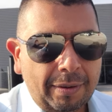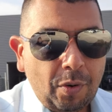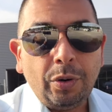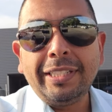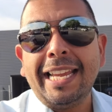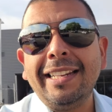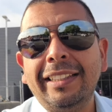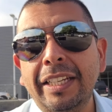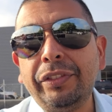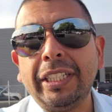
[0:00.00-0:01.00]
or taking
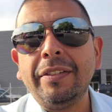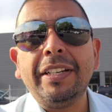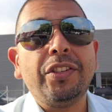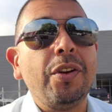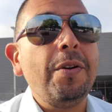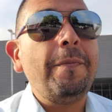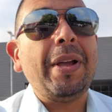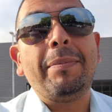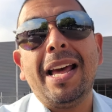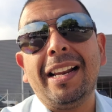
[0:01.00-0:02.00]
delivery of it, so
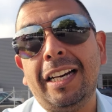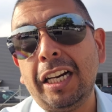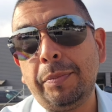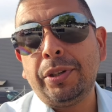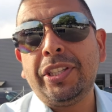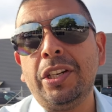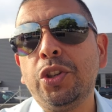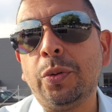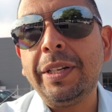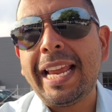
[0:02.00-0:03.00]
I'm not 100%
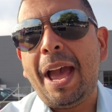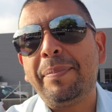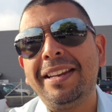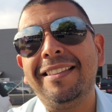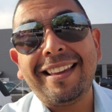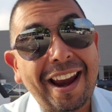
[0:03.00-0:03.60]
sure what's happening